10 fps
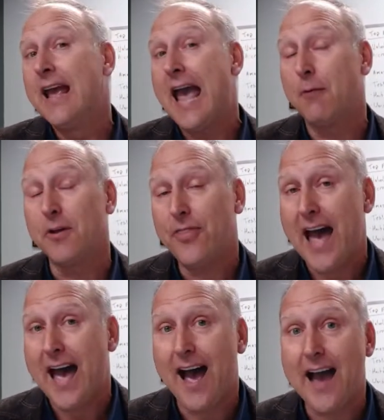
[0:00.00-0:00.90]
And with
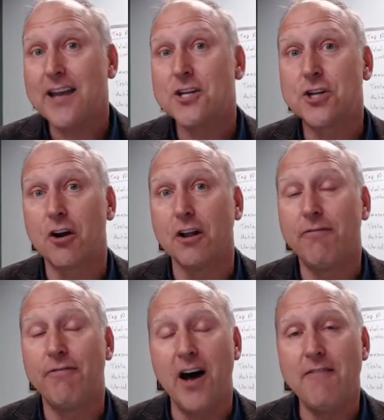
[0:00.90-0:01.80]
that, I get to share a
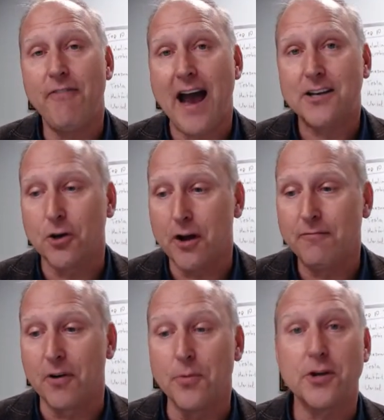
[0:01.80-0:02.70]
fun factoid
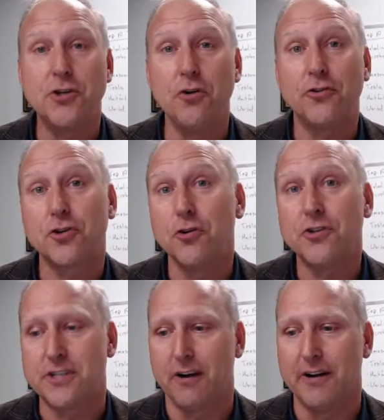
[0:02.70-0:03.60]
from their Tooth Truth
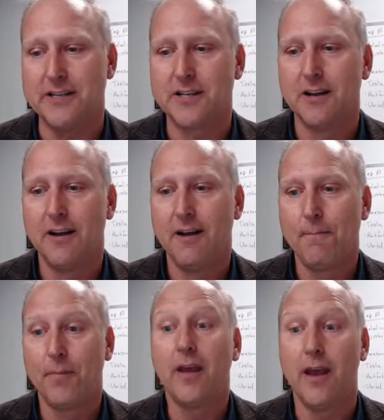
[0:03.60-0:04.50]
series.
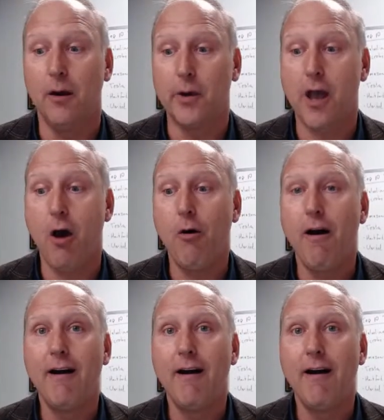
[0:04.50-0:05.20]
Here we go.